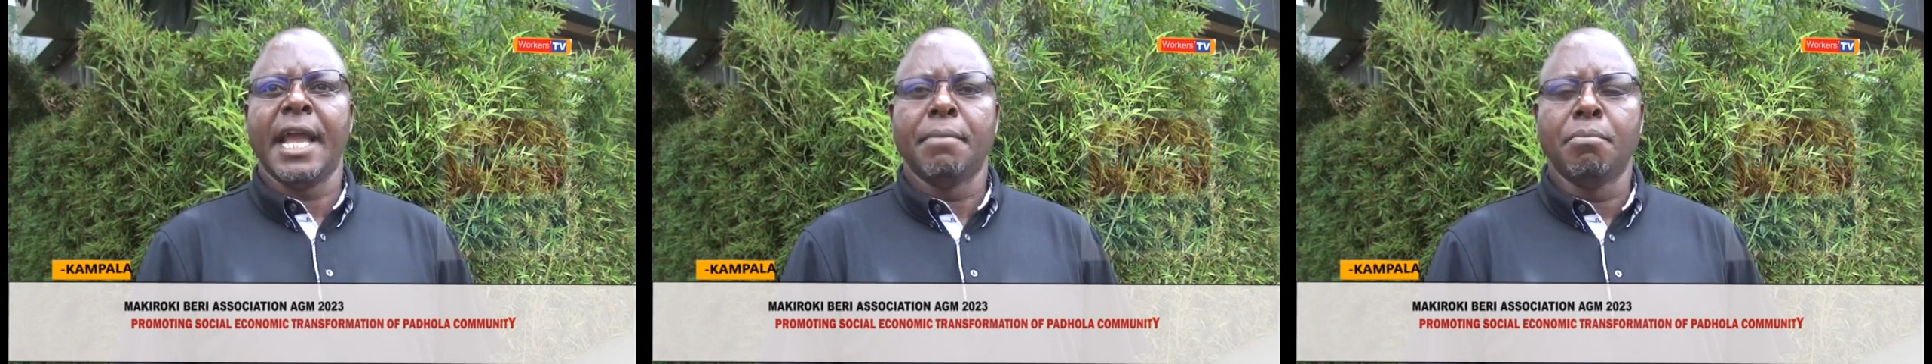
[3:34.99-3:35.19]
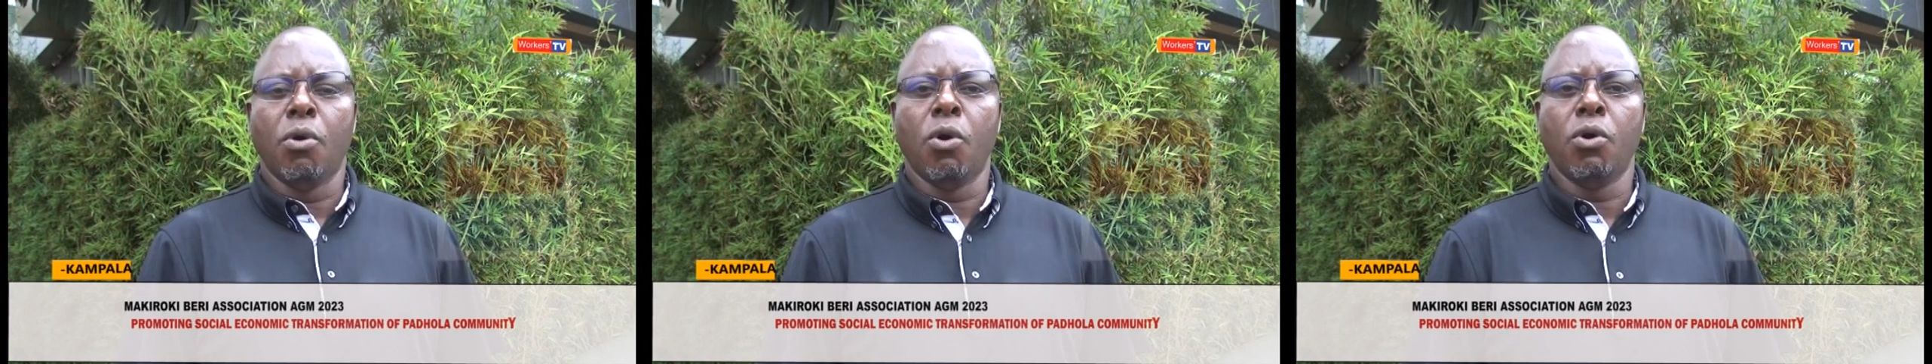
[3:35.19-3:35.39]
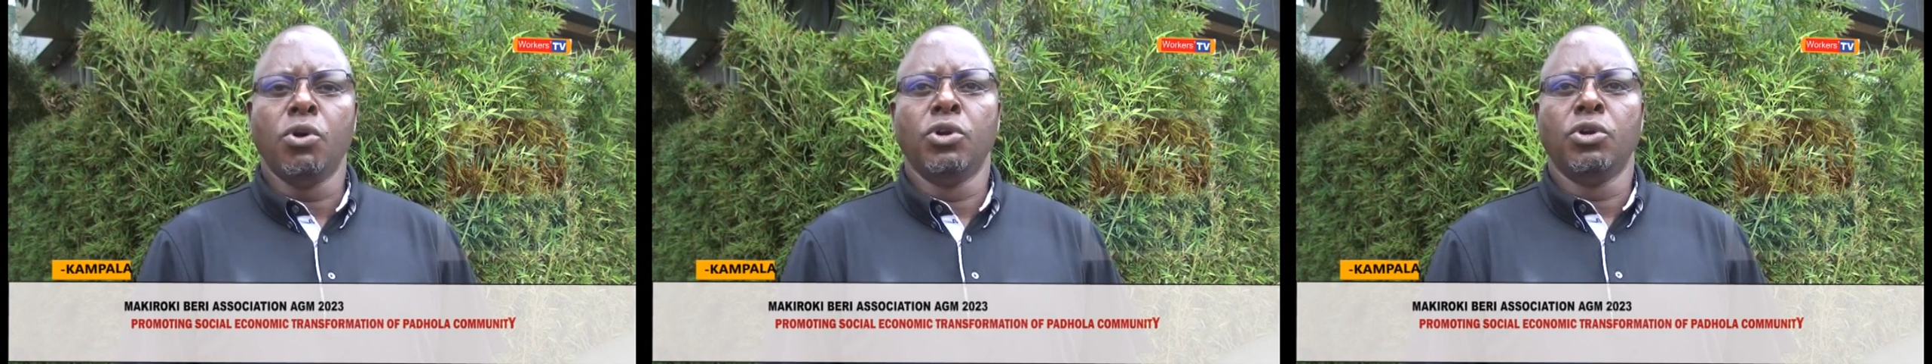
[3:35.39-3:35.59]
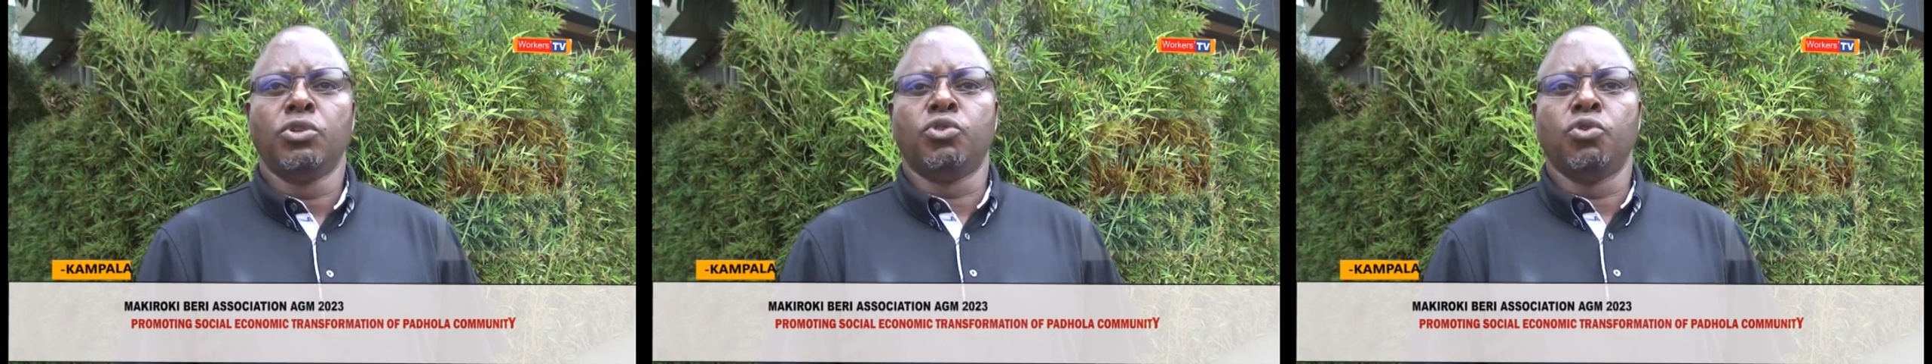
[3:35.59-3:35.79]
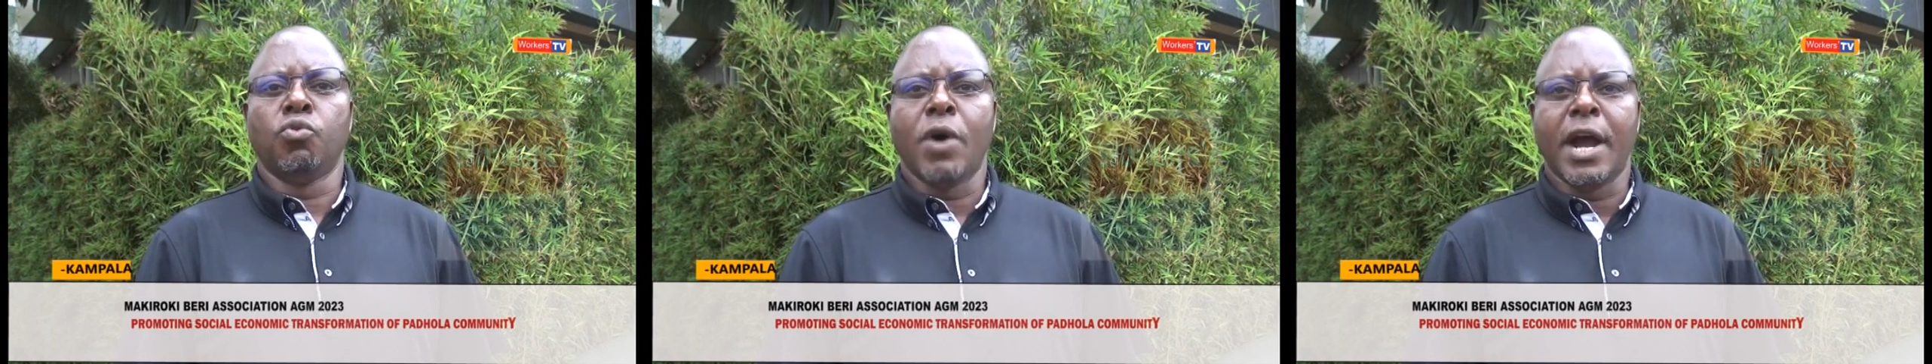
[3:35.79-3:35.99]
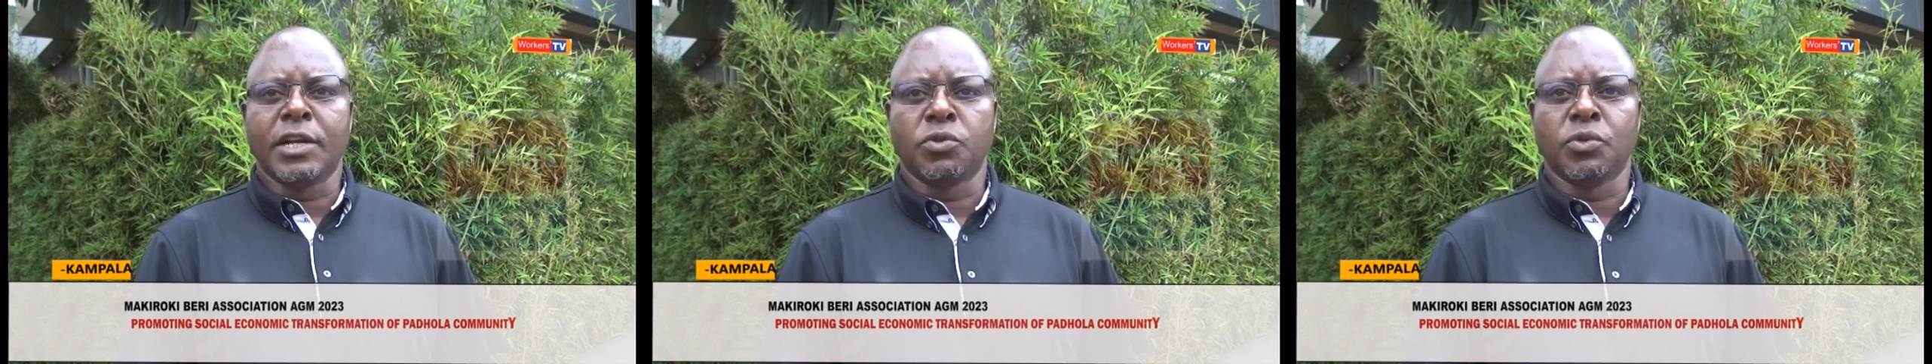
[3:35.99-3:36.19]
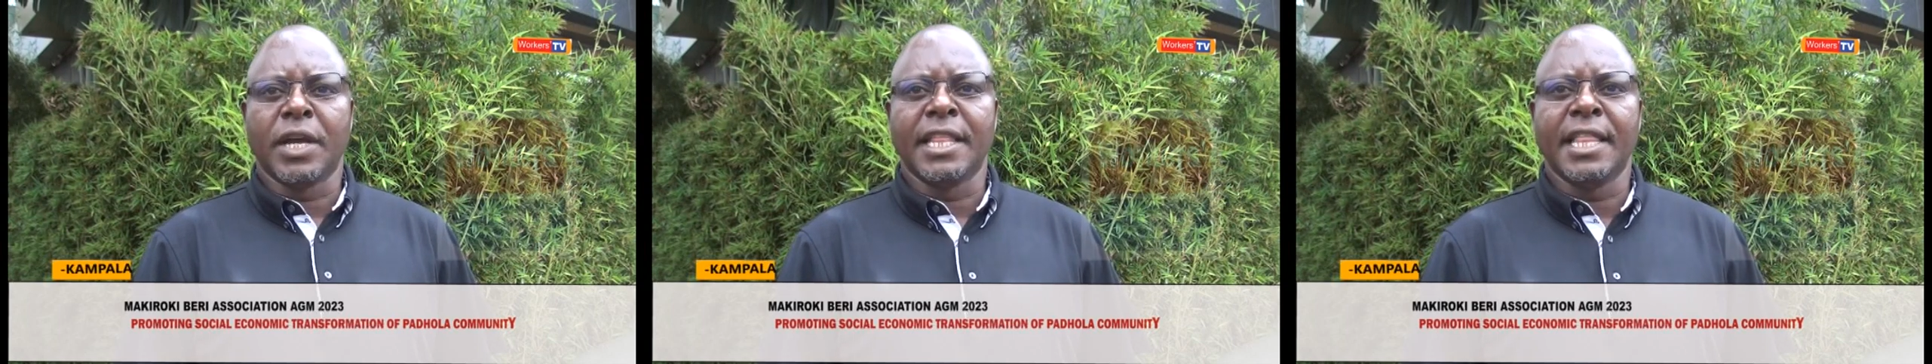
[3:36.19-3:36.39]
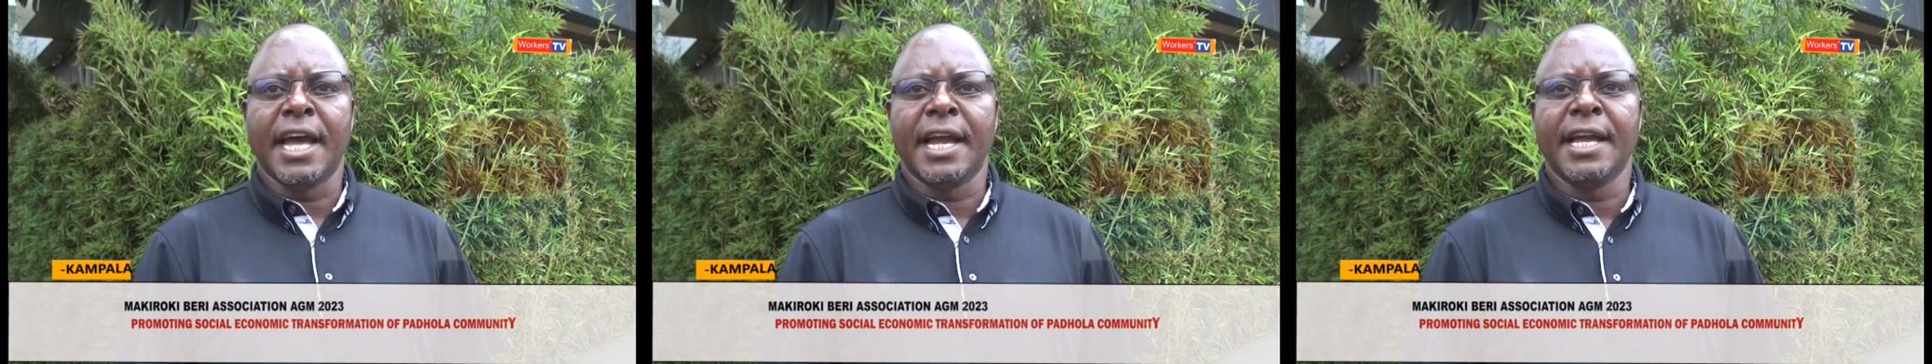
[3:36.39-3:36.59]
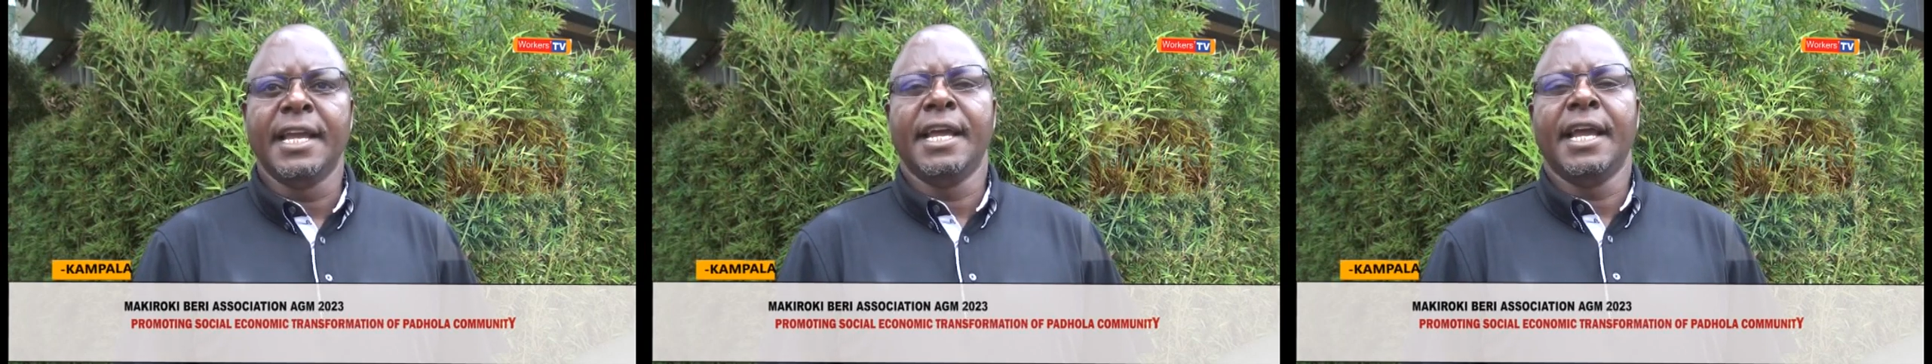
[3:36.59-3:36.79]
able to work together